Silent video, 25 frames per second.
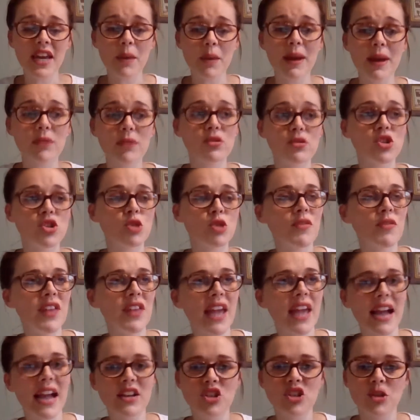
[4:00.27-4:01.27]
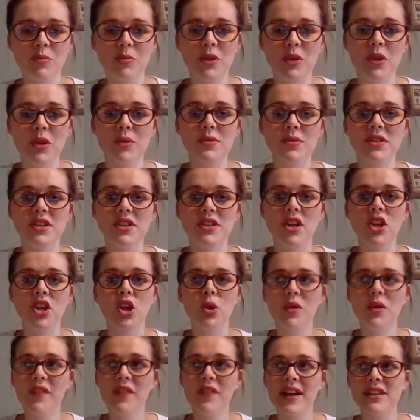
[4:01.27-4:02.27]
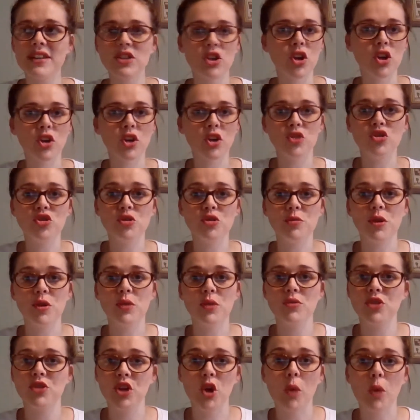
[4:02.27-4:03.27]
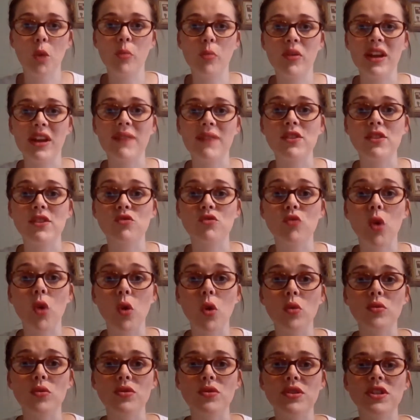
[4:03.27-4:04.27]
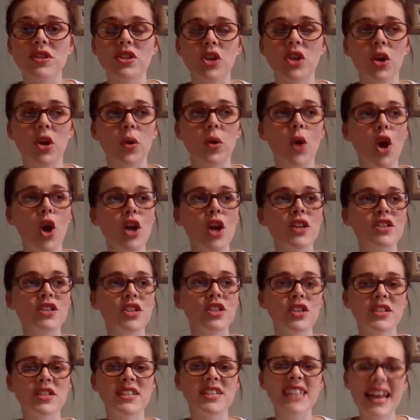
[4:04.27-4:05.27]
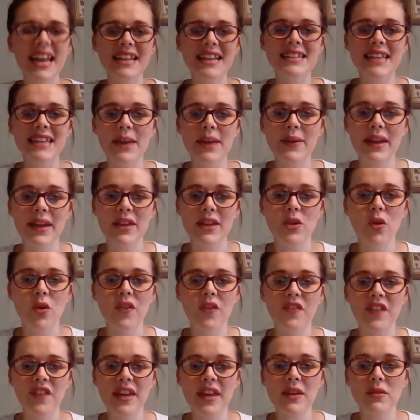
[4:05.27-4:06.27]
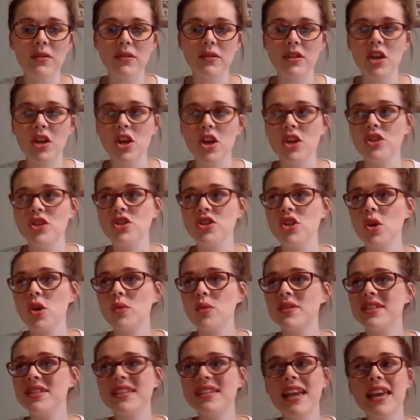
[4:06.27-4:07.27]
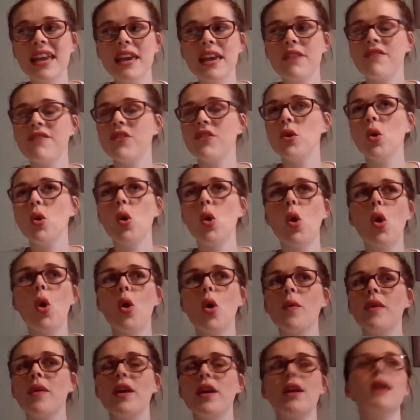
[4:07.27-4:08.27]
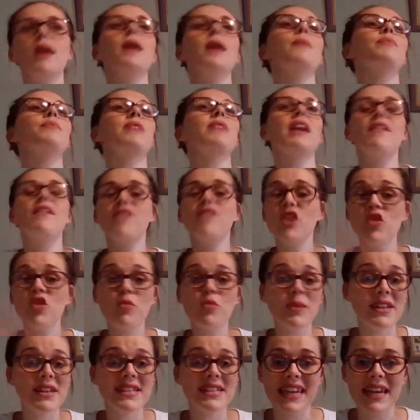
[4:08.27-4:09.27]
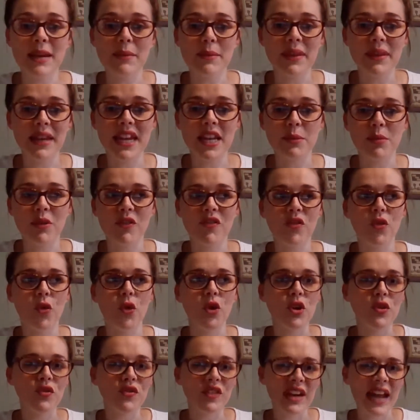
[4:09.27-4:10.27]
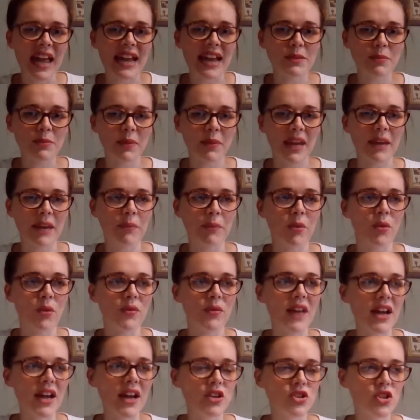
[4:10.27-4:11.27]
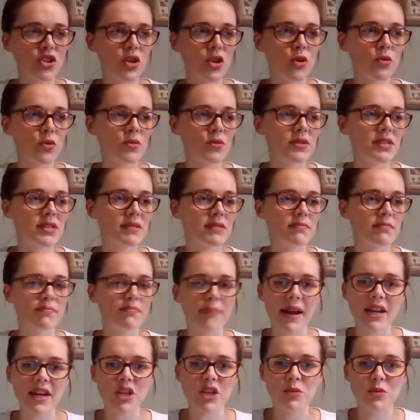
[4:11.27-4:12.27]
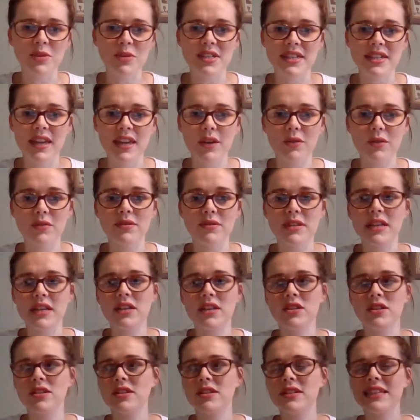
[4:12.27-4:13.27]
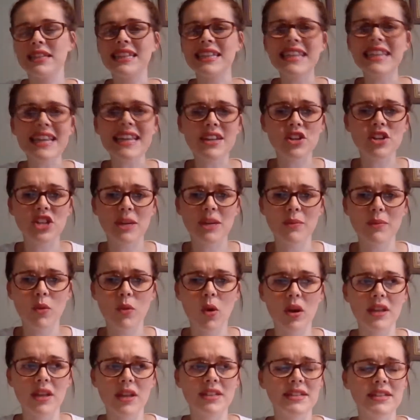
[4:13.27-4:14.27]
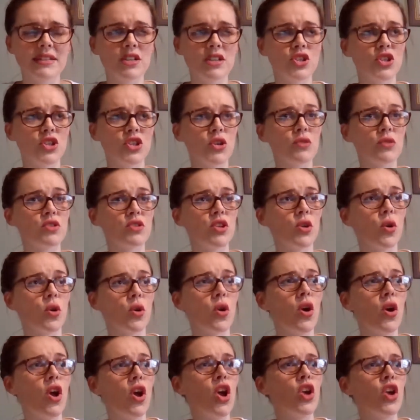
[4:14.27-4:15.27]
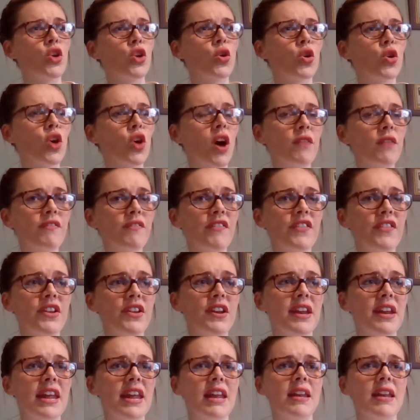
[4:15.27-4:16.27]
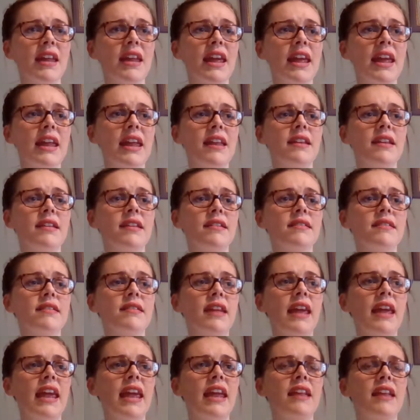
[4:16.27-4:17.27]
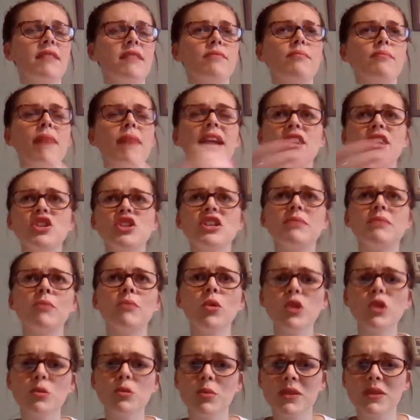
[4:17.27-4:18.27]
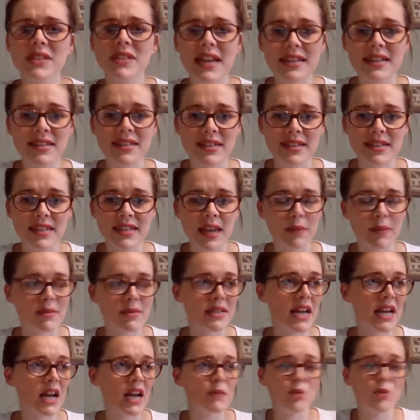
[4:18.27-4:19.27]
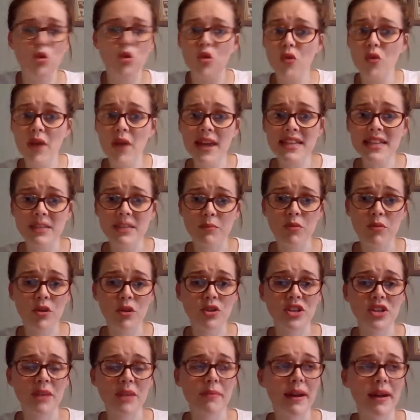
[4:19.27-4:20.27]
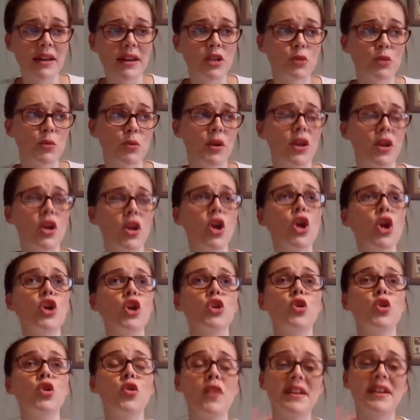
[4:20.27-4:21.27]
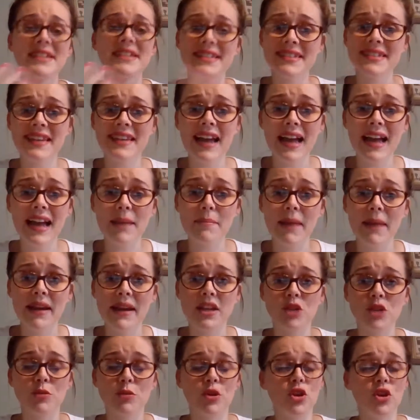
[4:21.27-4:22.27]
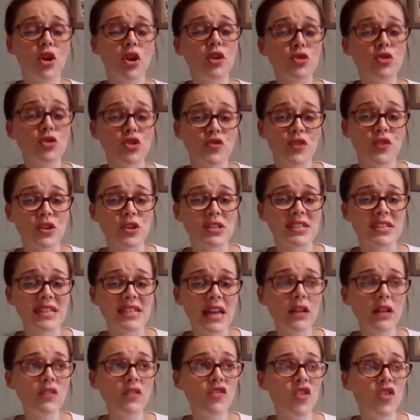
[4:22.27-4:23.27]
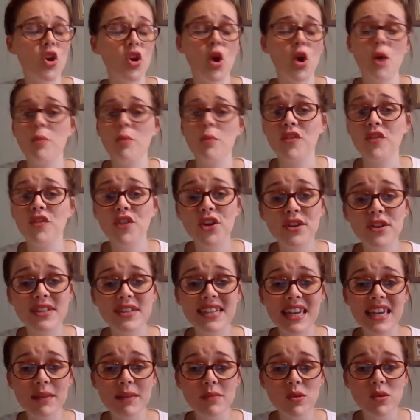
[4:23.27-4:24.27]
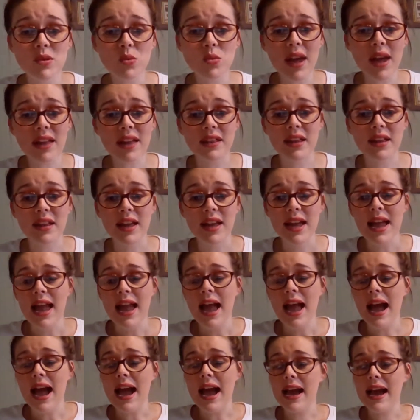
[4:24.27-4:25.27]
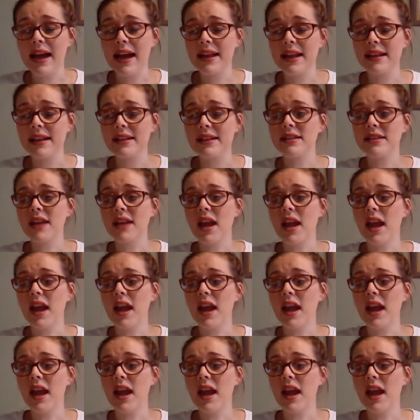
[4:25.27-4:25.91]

about some of the attributes that you have had to contribute to your previous roles to stand out in your field. So say if you've been a team leader before, you've led people, that shows management skills, it's leadership qualities, it shows that you're confident in managing multiple tasks at the same time. You're great at project management, you're great at time management, not just for yourself, but for your team as well. And